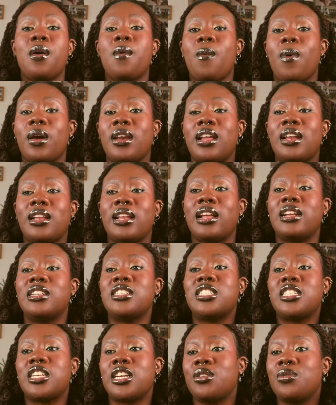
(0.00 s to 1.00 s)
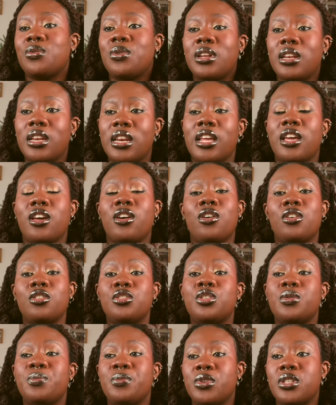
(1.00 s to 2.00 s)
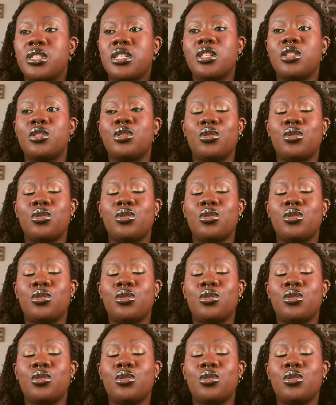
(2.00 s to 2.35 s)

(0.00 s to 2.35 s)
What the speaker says: rather than genuinely contributing